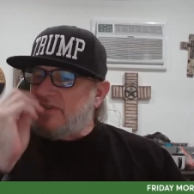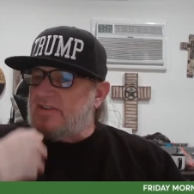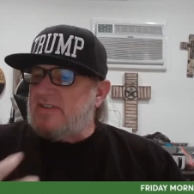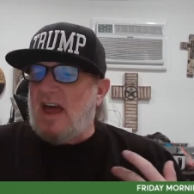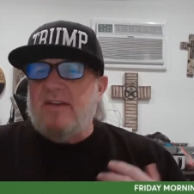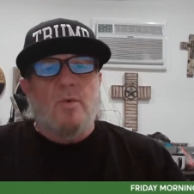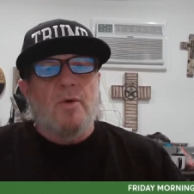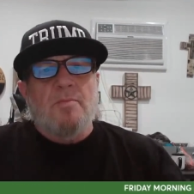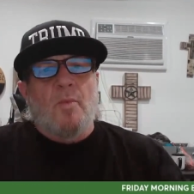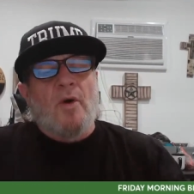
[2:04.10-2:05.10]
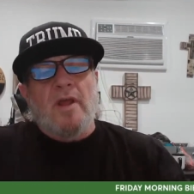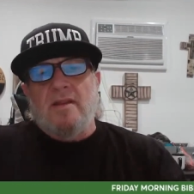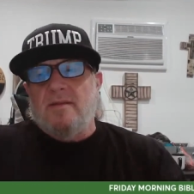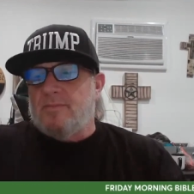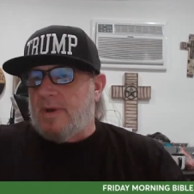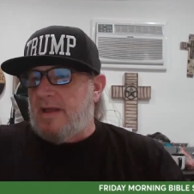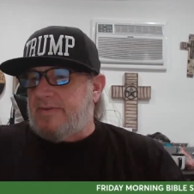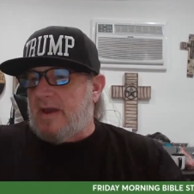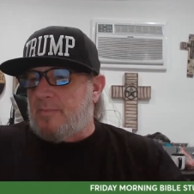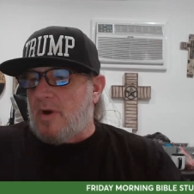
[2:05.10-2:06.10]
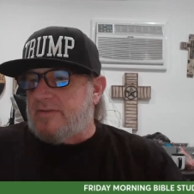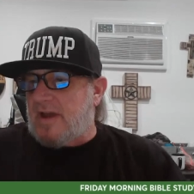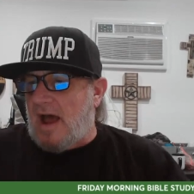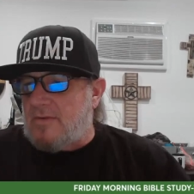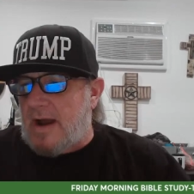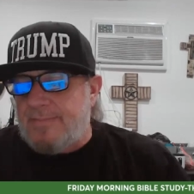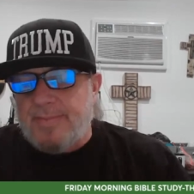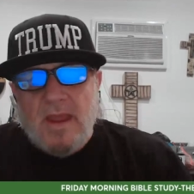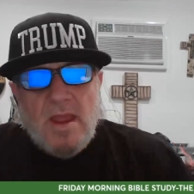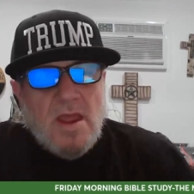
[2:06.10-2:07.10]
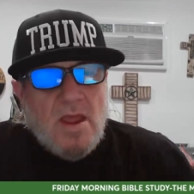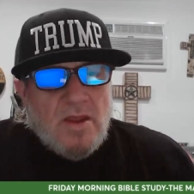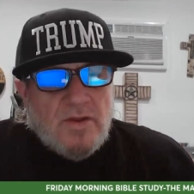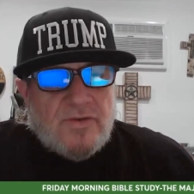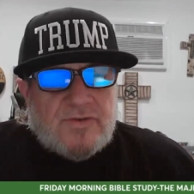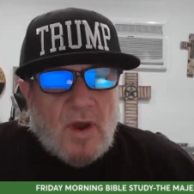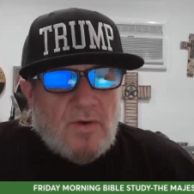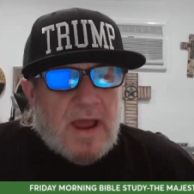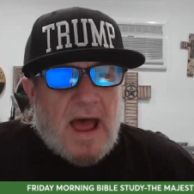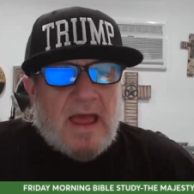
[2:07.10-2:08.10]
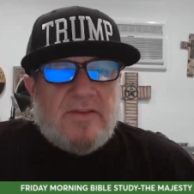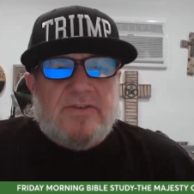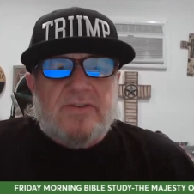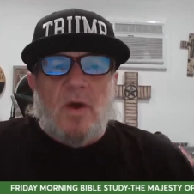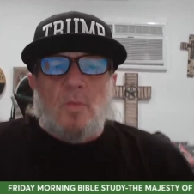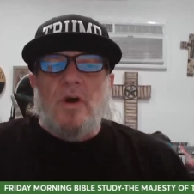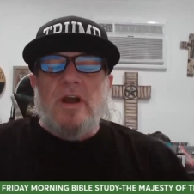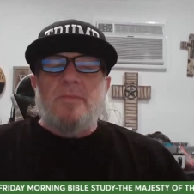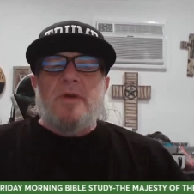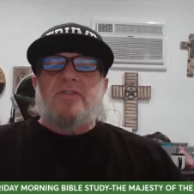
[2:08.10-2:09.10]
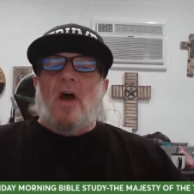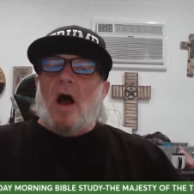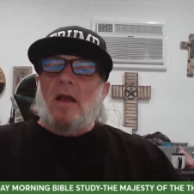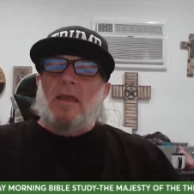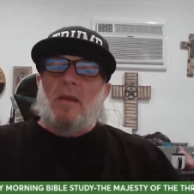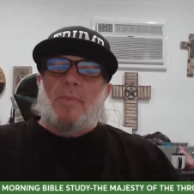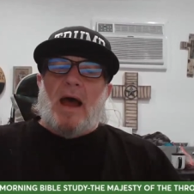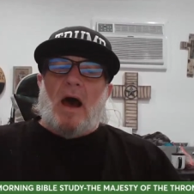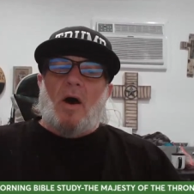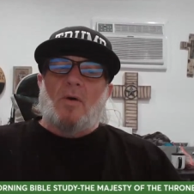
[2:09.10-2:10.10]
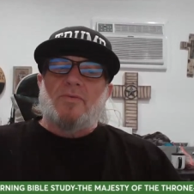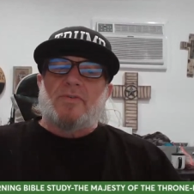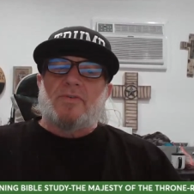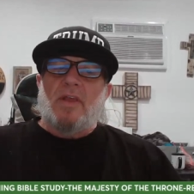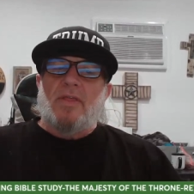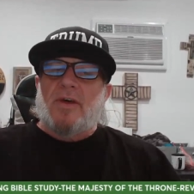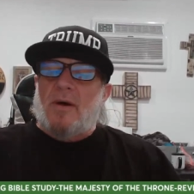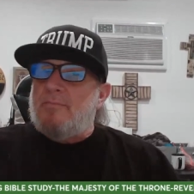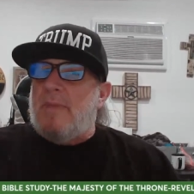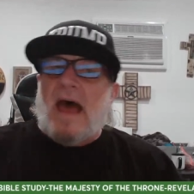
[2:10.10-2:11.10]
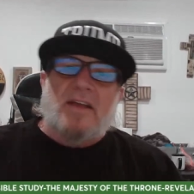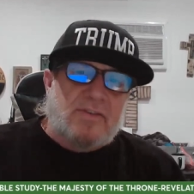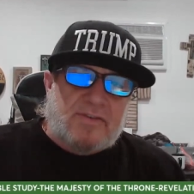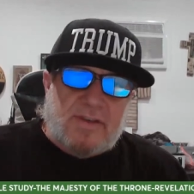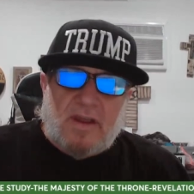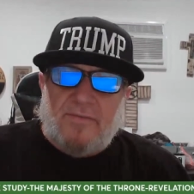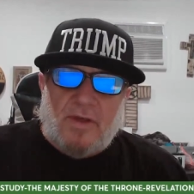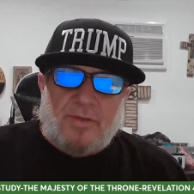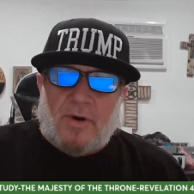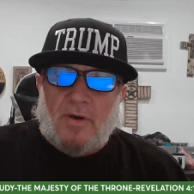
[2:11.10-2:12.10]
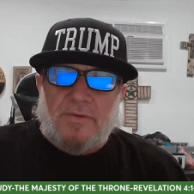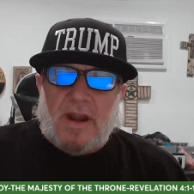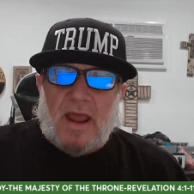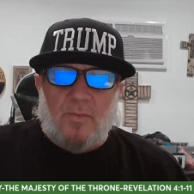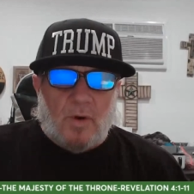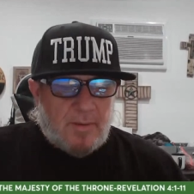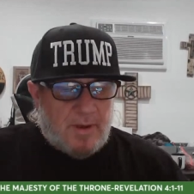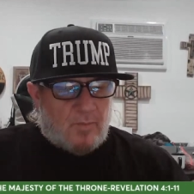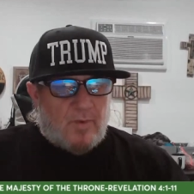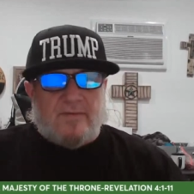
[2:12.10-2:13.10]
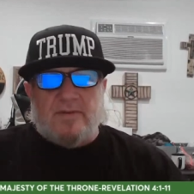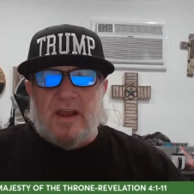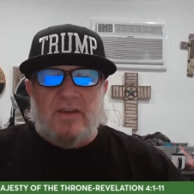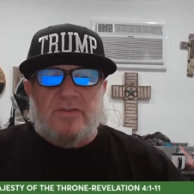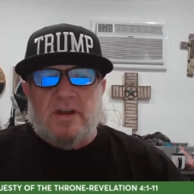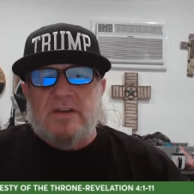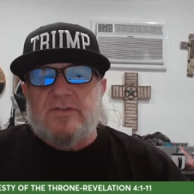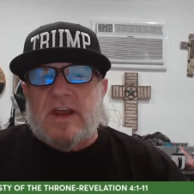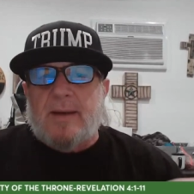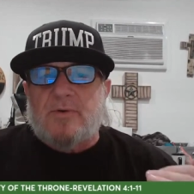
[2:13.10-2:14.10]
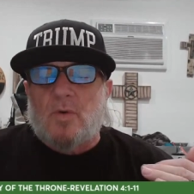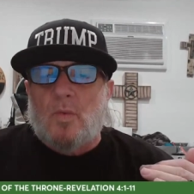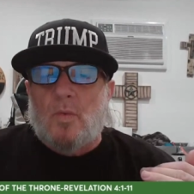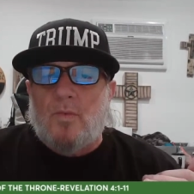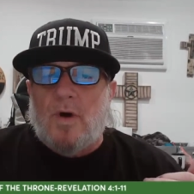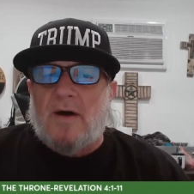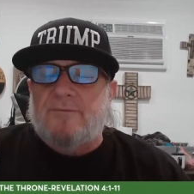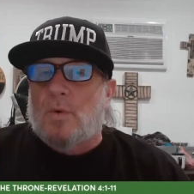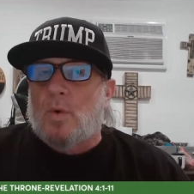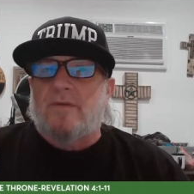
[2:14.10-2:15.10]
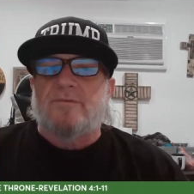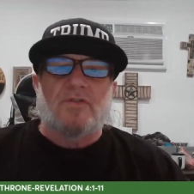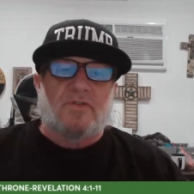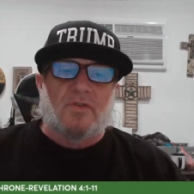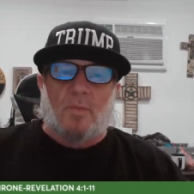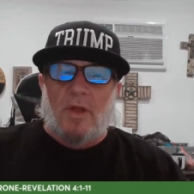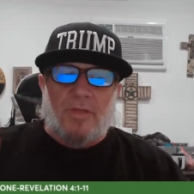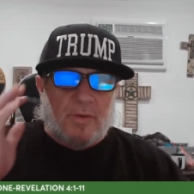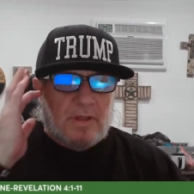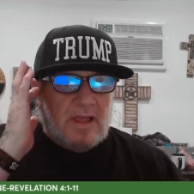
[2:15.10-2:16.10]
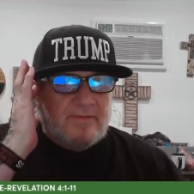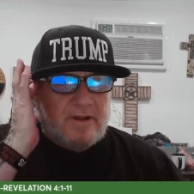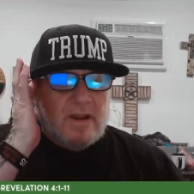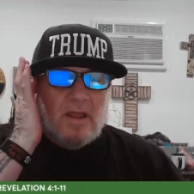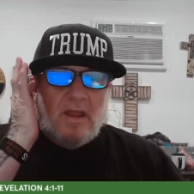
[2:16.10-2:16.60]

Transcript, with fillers: it's just kind of a weird morning, but uh, praise God, right? So, guys, we're going to be talking about the majesty of the throne today. We're going to be in Revelation chapter uh, 4, verses 1 through 11.